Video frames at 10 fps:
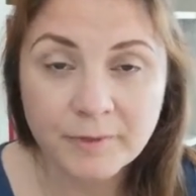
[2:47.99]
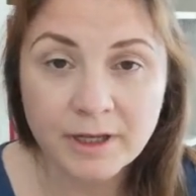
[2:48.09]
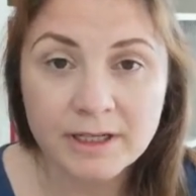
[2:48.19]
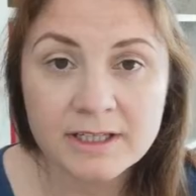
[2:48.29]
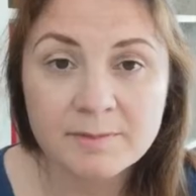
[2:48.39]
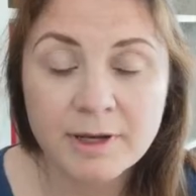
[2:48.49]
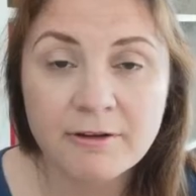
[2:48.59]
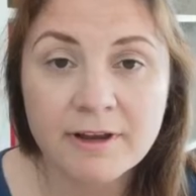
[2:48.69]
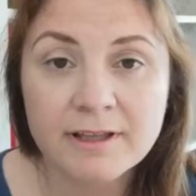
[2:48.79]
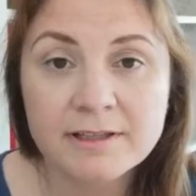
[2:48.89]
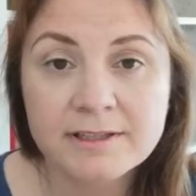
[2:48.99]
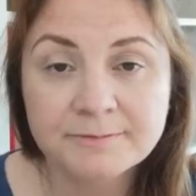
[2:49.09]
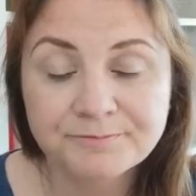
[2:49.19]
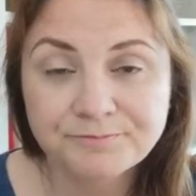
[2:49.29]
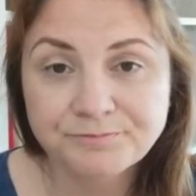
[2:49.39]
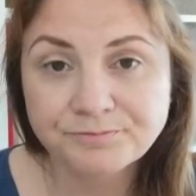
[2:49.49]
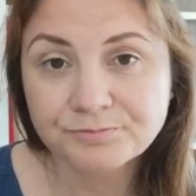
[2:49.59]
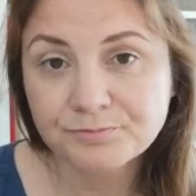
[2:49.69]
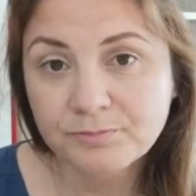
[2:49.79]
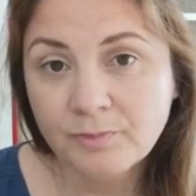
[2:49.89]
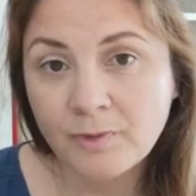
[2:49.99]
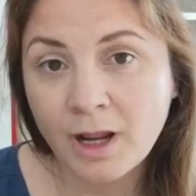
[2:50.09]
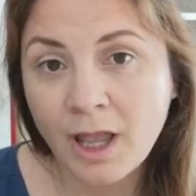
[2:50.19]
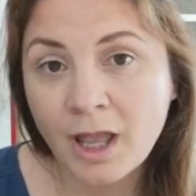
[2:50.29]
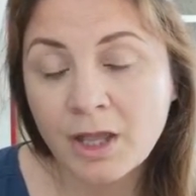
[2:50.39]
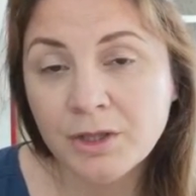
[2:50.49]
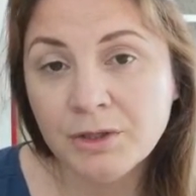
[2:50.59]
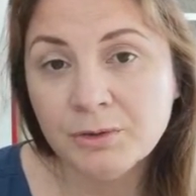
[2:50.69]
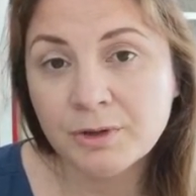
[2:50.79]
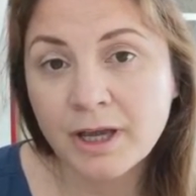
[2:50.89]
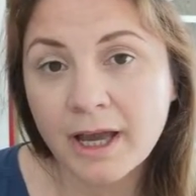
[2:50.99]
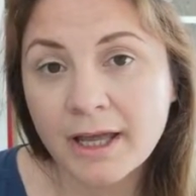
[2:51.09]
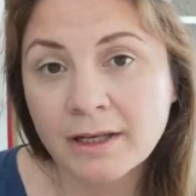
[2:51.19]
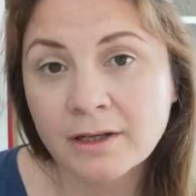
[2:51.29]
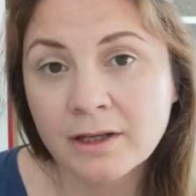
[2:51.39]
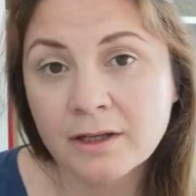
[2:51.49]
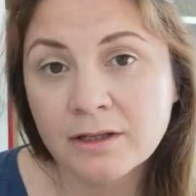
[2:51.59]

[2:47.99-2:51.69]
and experience, you can